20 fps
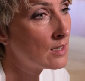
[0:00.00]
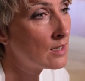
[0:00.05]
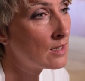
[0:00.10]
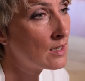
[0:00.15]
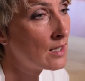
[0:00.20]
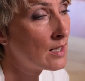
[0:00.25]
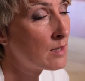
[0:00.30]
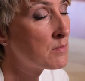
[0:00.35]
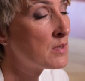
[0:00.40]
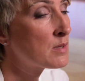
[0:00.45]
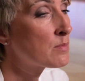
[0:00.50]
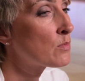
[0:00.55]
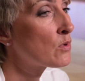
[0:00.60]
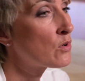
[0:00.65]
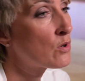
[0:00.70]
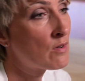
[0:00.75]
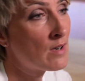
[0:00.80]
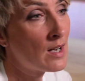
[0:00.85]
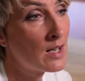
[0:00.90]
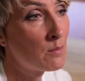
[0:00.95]
Amy's
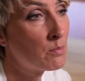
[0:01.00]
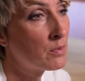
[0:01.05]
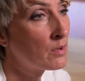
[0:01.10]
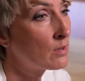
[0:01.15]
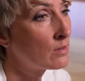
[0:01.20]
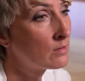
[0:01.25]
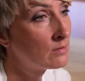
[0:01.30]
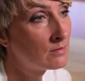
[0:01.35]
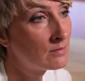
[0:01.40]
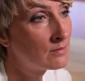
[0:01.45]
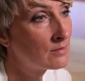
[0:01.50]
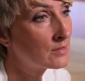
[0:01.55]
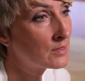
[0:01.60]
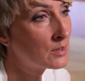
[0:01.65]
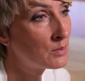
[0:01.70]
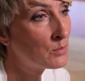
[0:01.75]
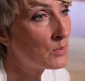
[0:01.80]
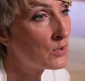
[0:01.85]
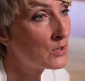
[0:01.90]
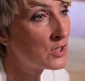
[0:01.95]
more able
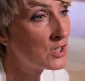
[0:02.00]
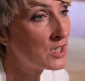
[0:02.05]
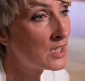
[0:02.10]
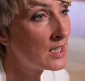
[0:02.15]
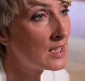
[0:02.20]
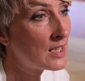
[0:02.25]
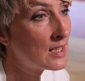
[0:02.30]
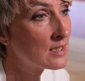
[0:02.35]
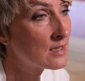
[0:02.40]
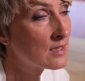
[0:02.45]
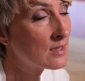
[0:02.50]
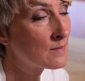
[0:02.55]
than what she is.